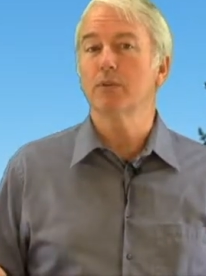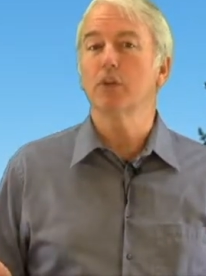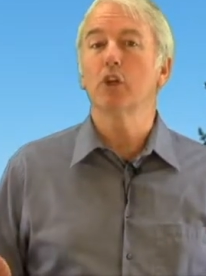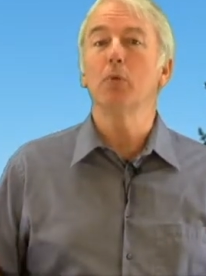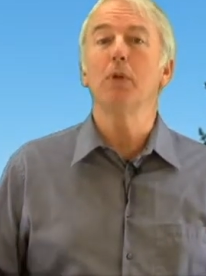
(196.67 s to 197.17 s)
to
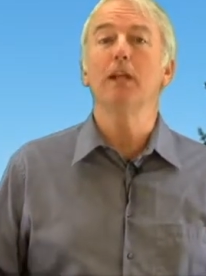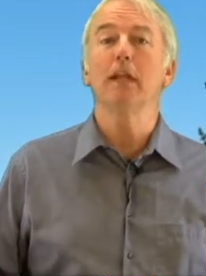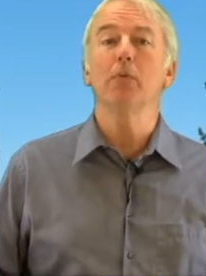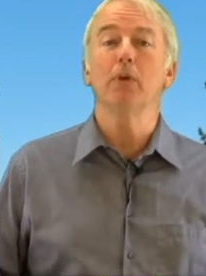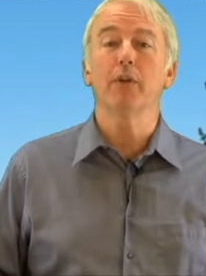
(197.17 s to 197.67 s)

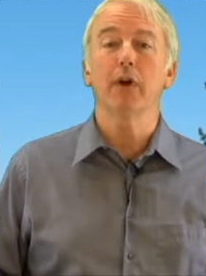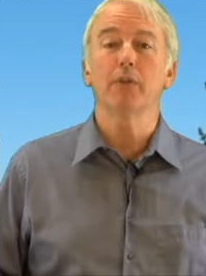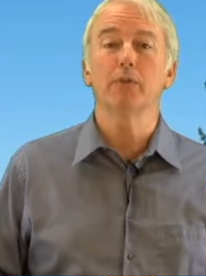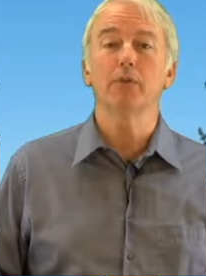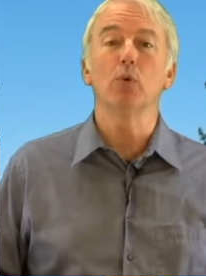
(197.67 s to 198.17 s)
communicate with
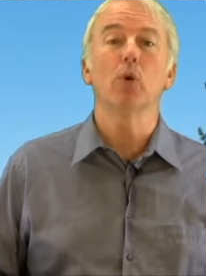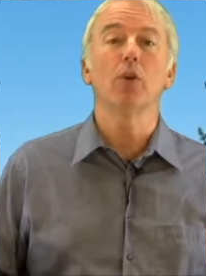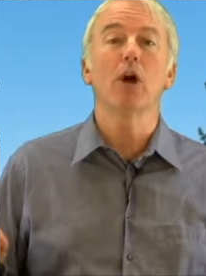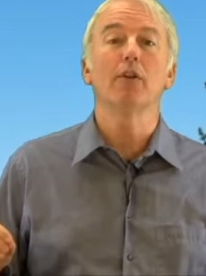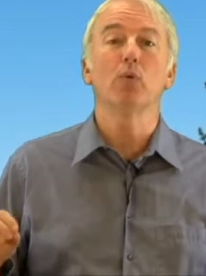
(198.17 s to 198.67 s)
others who are
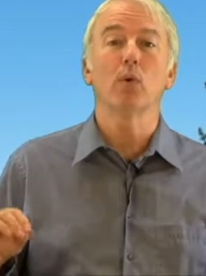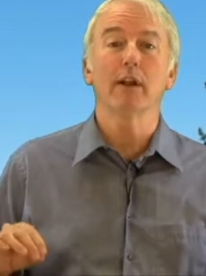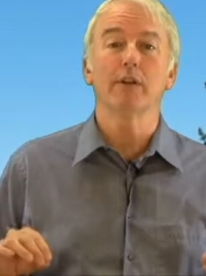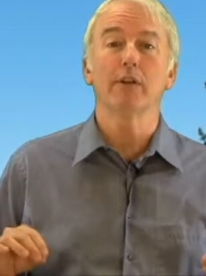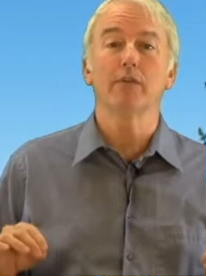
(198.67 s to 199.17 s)
not
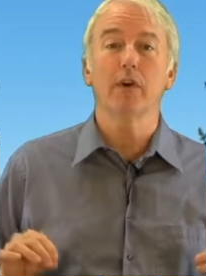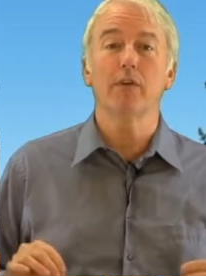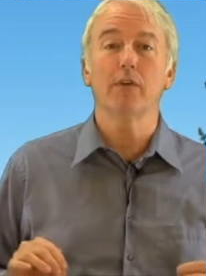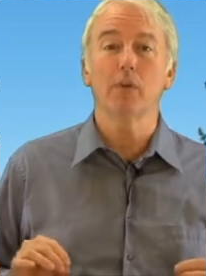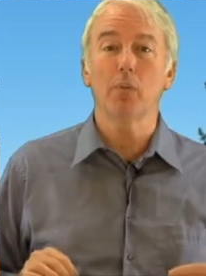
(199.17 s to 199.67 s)
directly
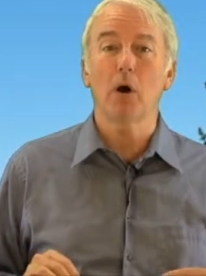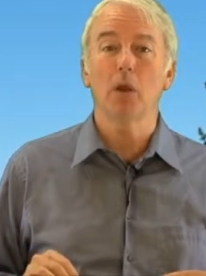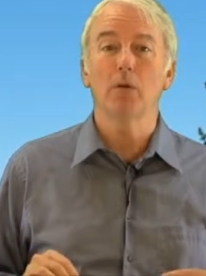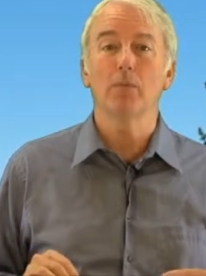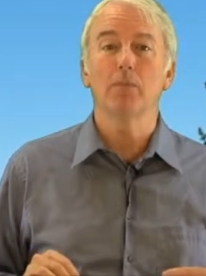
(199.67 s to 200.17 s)
involved in the
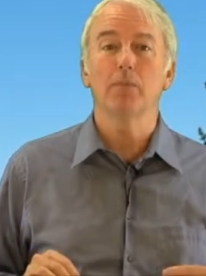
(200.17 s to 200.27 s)
model.